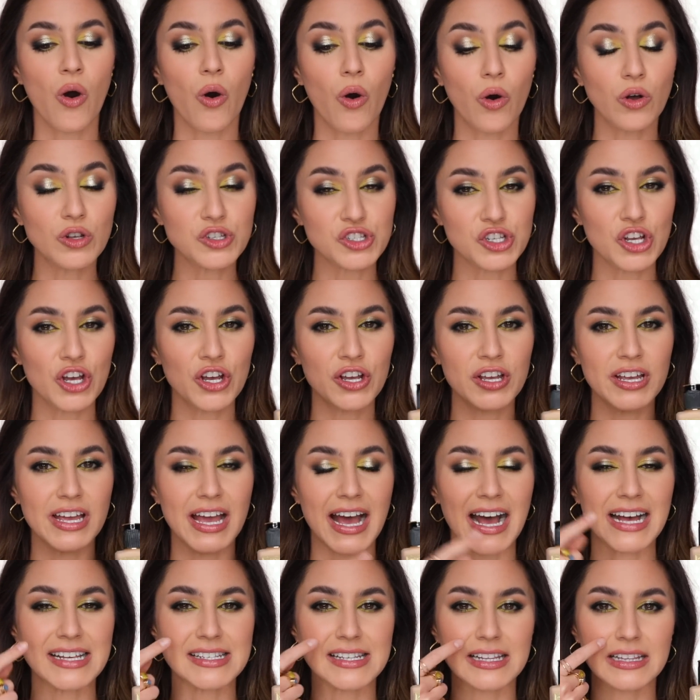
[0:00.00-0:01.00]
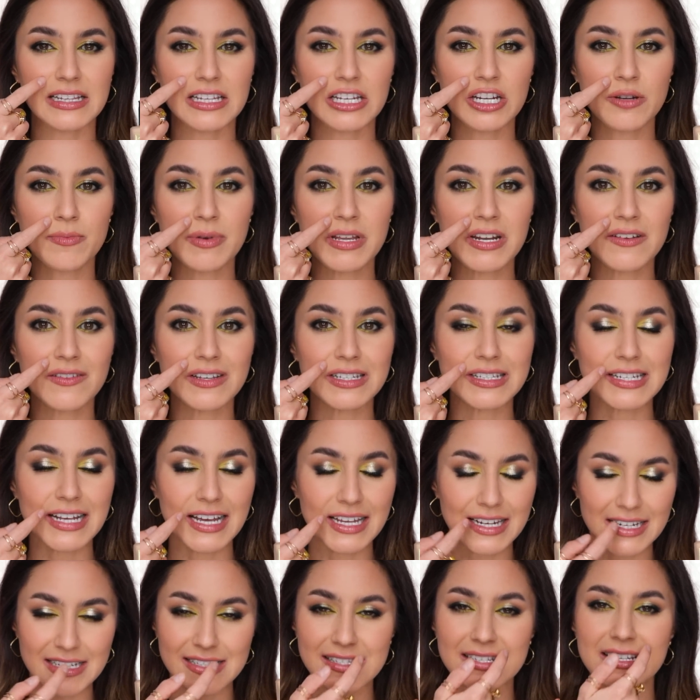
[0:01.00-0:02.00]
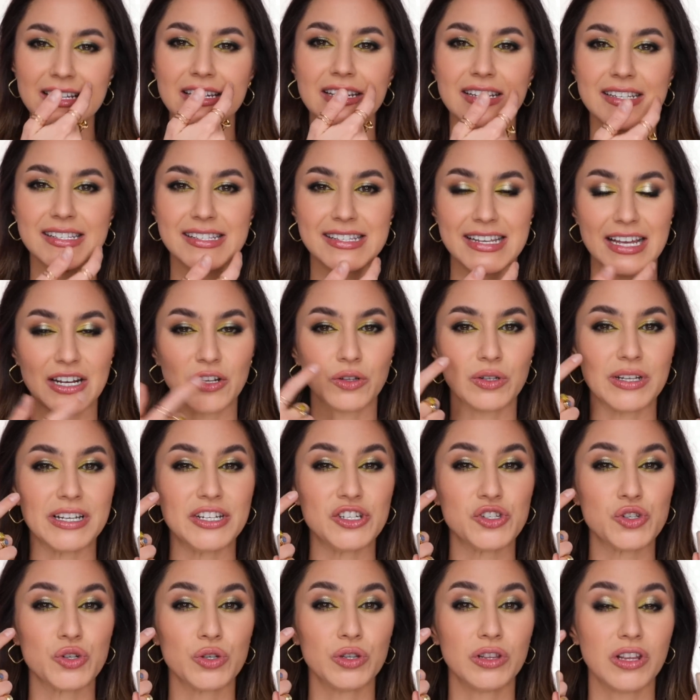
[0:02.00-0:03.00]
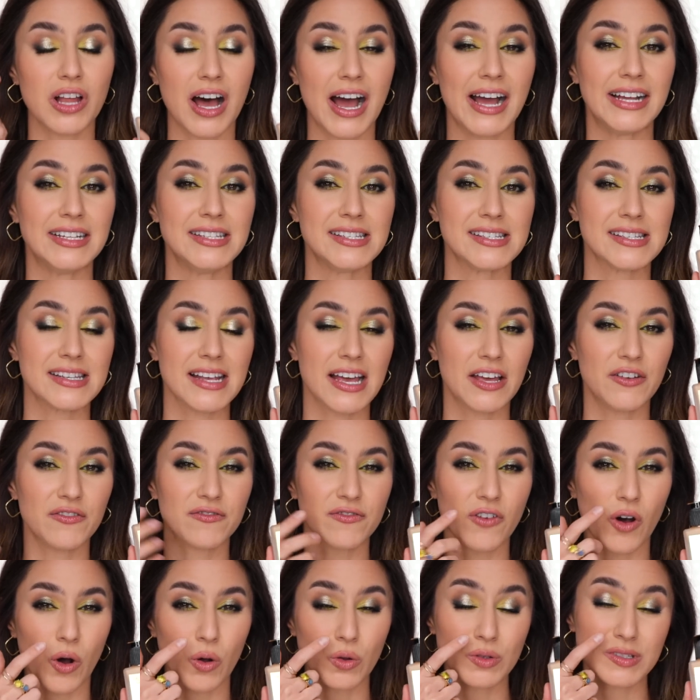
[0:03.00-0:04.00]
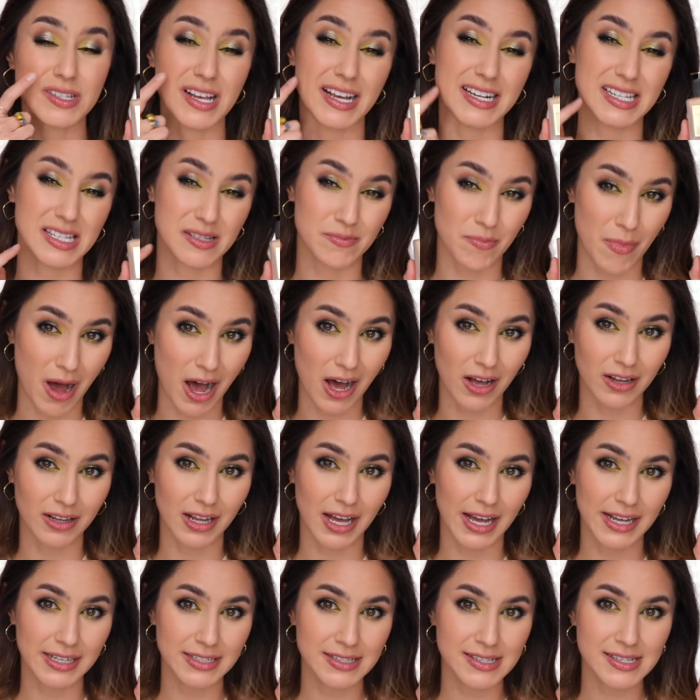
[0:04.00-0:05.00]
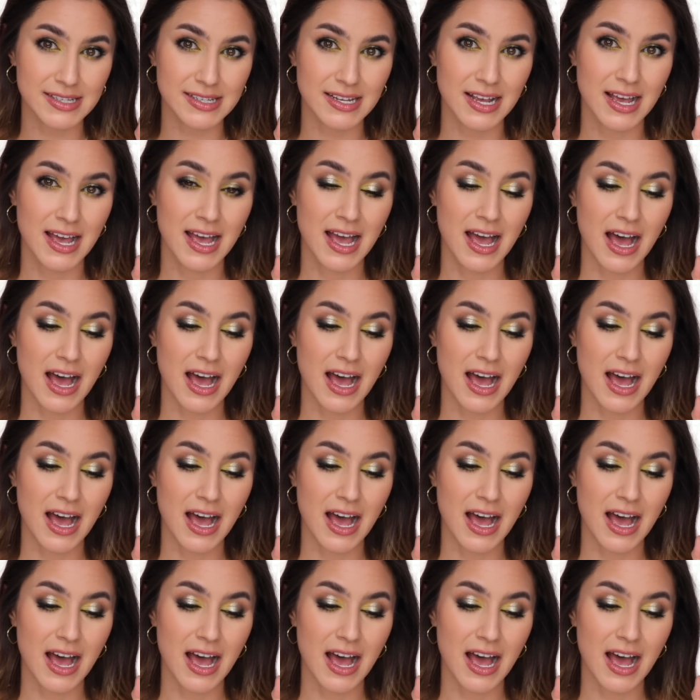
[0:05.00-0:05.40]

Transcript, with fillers: Also, it has a little bit of a tendency to settle into lines and folds like smile lines,